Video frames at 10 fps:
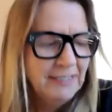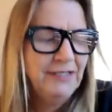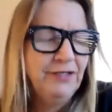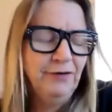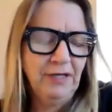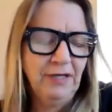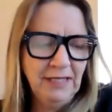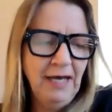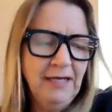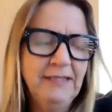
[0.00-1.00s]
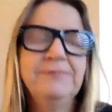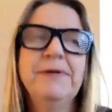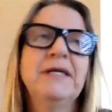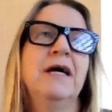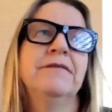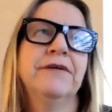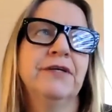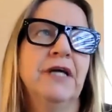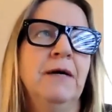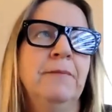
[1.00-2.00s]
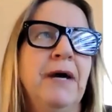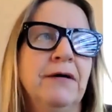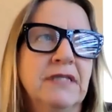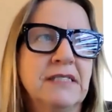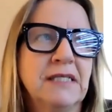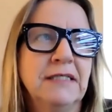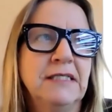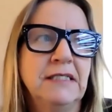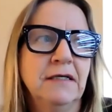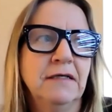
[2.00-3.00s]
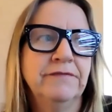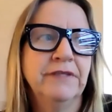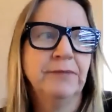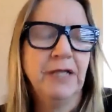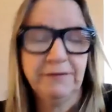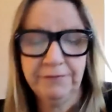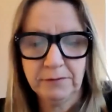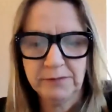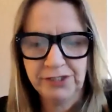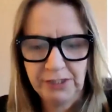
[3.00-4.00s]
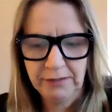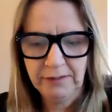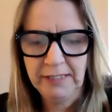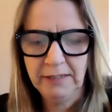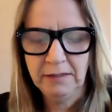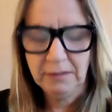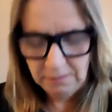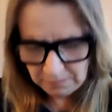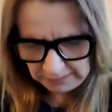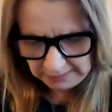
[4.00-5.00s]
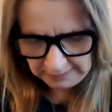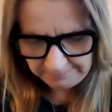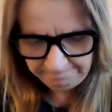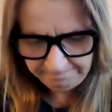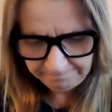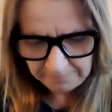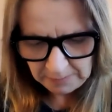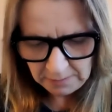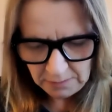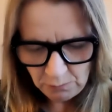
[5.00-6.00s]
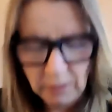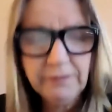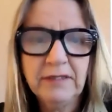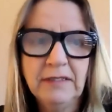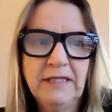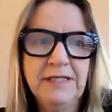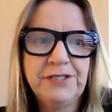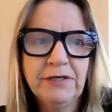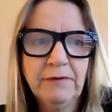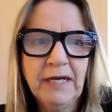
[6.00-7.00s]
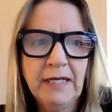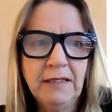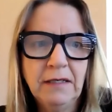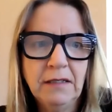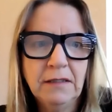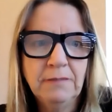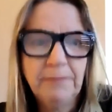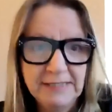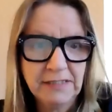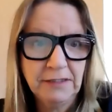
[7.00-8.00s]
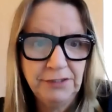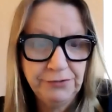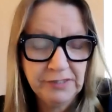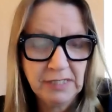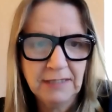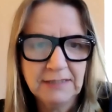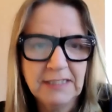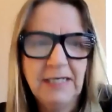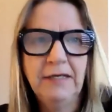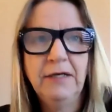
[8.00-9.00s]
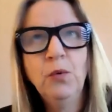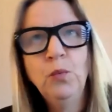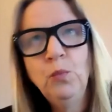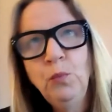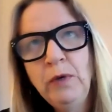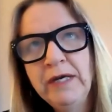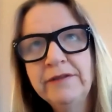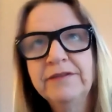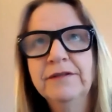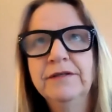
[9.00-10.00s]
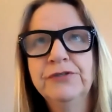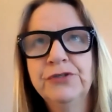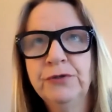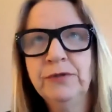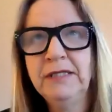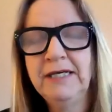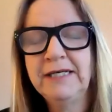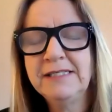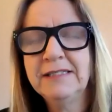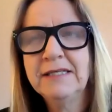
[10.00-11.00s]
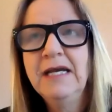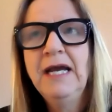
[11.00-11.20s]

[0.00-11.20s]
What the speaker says: A lot has been covered about this idea of the platform sharing wealth that they generate based on news content with journalists.